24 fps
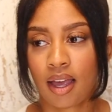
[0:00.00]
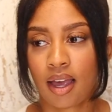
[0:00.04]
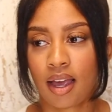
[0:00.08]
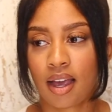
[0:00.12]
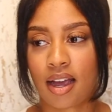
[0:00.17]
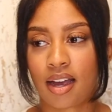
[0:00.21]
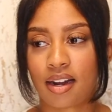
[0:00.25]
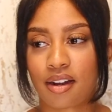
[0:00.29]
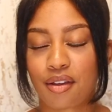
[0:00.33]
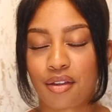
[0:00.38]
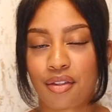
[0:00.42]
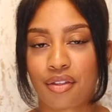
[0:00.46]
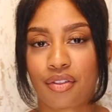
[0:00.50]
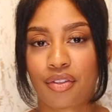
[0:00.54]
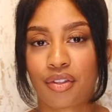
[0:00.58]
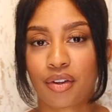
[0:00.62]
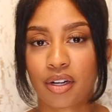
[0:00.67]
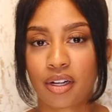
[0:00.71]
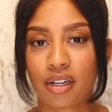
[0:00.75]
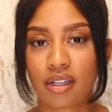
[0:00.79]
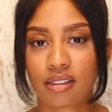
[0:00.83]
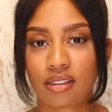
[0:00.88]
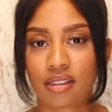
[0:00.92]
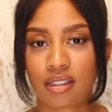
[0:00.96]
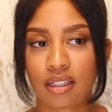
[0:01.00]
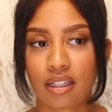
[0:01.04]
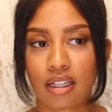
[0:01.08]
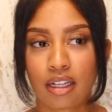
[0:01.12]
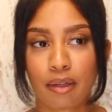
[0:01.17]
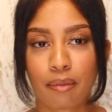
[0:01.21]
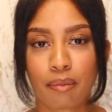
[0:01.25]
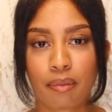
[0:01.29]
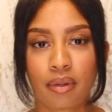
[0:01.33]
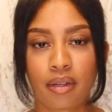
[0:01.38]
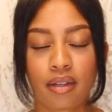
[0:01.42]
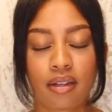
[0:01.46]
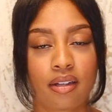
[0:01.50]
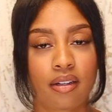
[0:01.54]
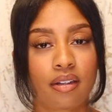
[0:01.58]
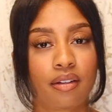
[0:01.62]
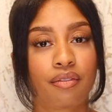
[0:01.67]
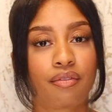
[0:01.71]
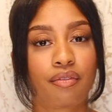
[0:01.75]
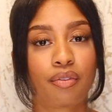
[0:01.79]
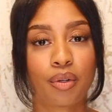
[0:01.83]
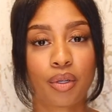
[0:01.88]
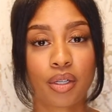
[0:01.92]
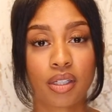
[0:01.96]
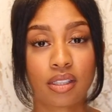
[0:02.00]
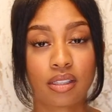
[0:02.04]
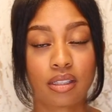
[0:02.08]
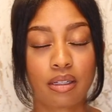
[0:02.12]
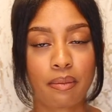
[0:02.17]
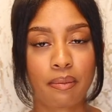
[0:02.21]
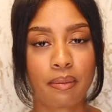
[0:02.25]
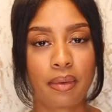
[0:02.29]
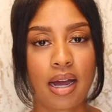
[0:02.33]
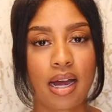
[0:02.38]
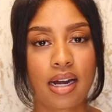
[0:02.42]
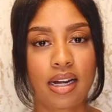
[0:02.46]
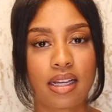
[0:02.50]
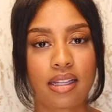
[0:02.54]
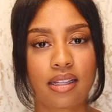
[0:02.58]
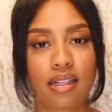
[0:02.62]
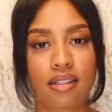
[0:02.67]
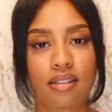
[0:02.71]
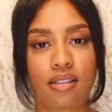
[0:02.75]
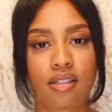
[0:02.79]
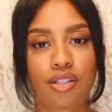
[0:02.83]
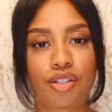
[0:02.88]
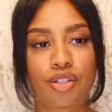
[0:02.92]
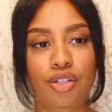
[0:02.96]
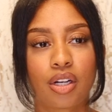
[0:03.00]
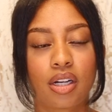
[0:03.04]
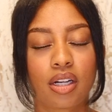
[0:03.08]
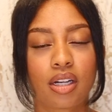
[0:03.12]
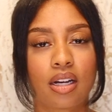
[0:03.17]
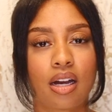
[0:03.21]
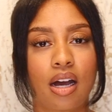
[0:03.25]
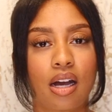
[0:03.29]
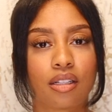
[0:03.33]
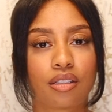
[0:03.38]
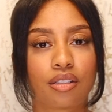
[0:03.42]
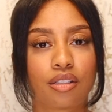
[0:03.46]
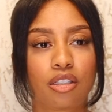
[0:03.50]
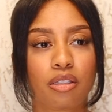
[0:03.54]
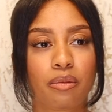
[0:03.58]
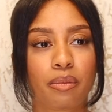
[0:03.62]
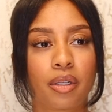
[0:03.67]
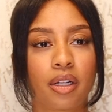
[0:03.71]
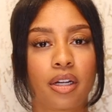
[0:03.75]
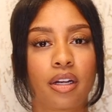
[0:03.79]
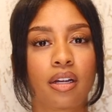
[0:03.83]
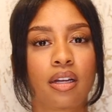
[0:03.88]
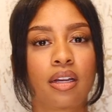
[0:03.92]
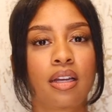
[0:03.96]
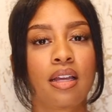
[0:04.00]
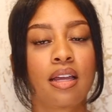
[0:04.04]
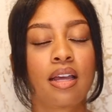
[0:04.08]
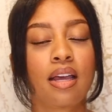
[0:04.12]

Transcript: And a third tip for somebody that's a truck costumer,